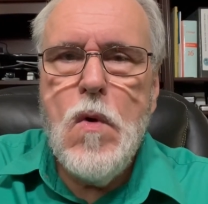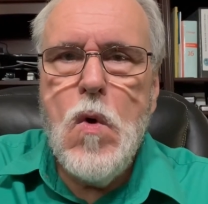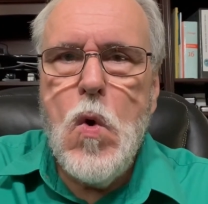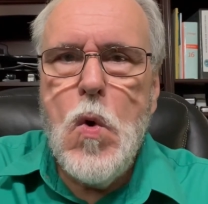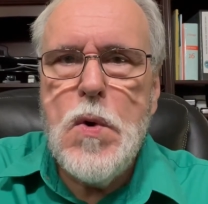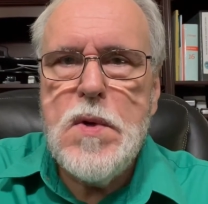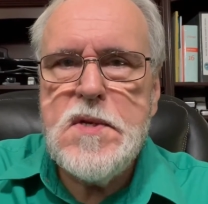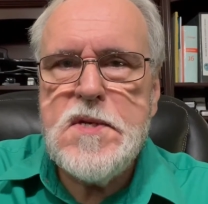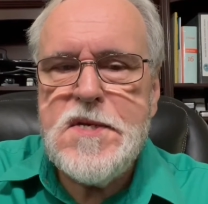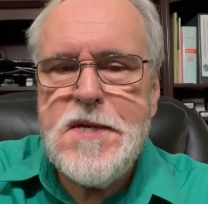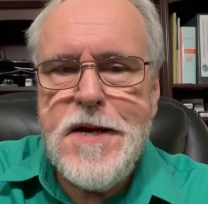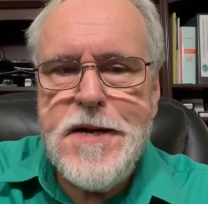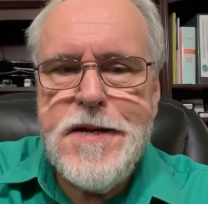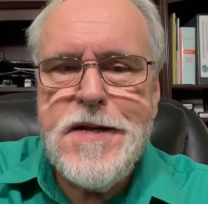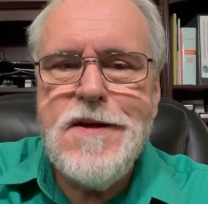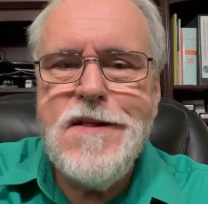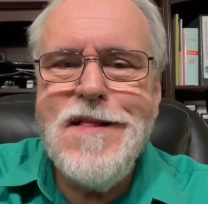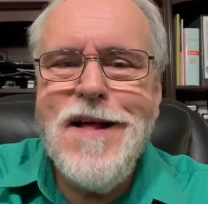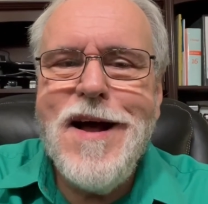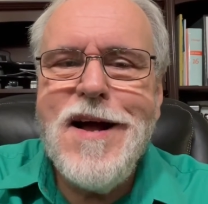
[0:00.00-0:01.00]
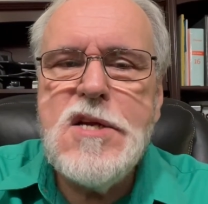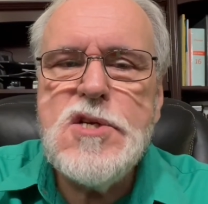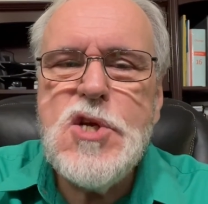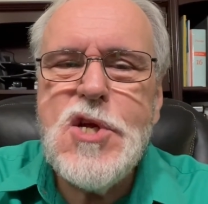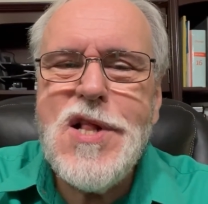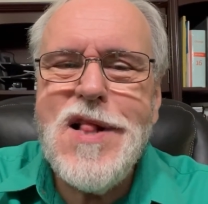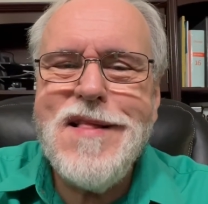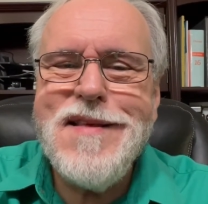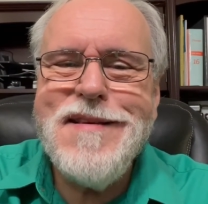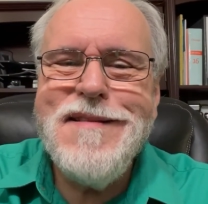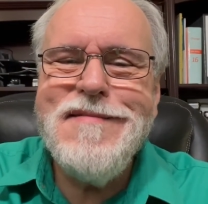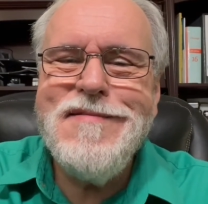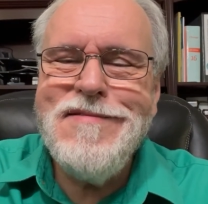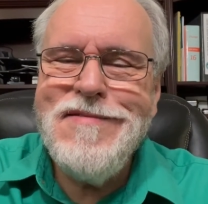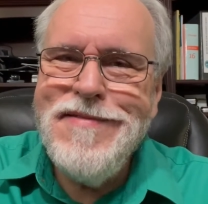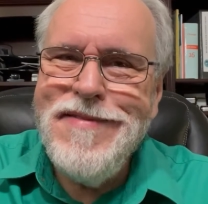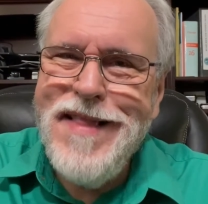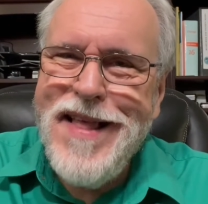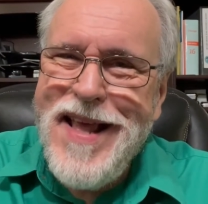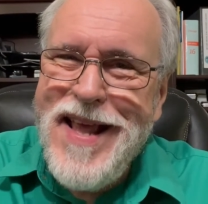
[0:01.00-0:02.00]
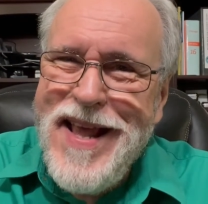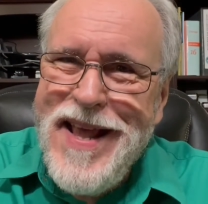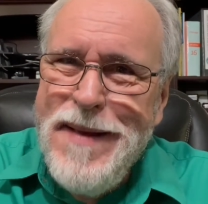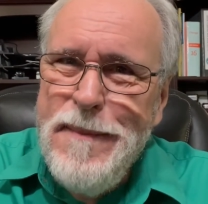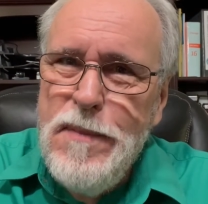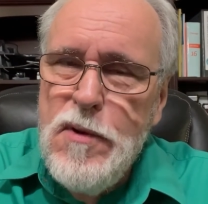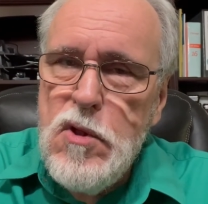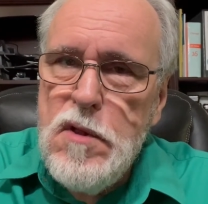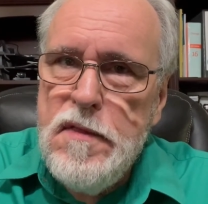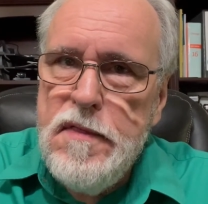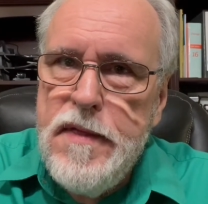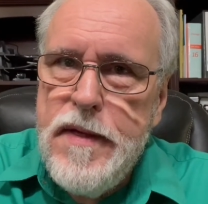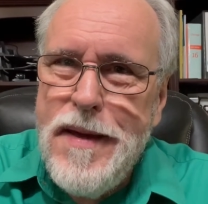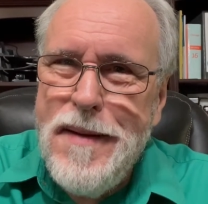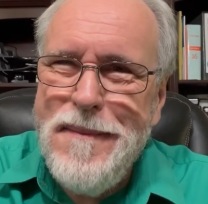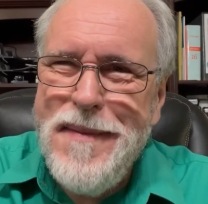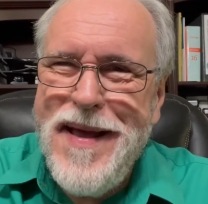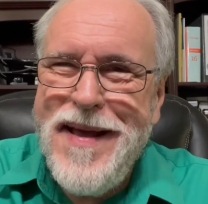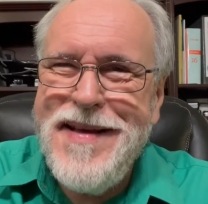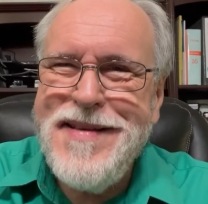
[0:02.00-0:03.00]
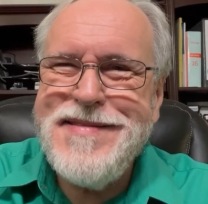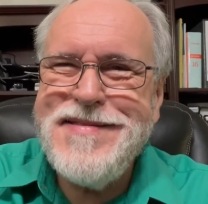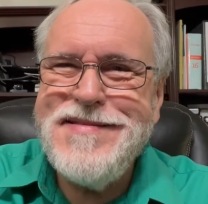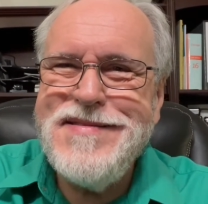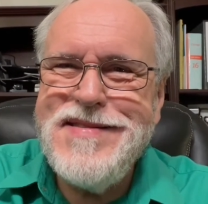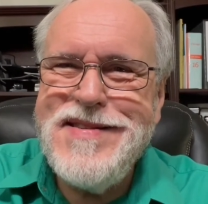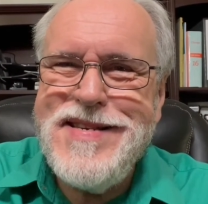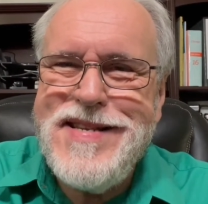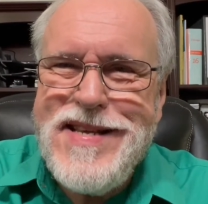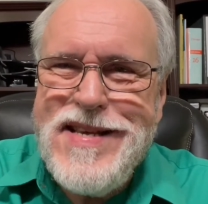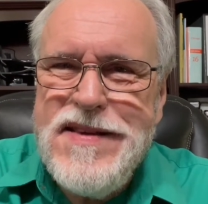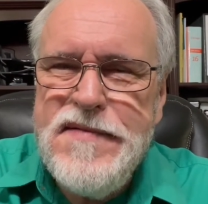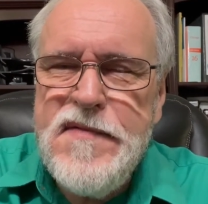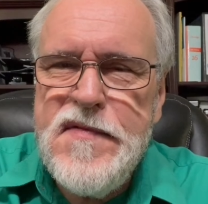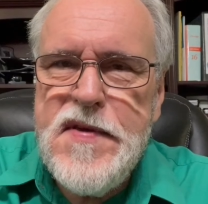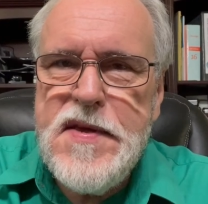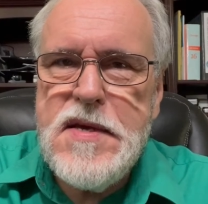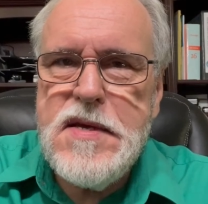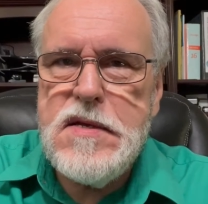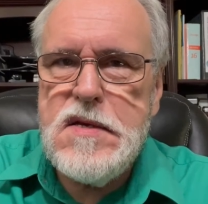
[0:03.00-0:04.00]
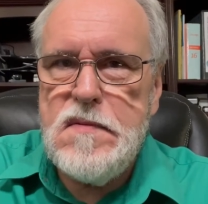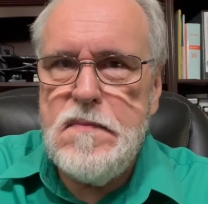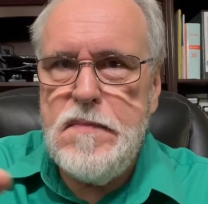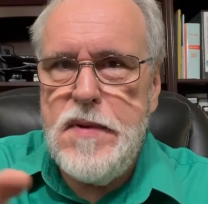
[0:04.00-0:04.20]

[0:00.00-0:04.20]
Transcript: or psychologically label them as deviant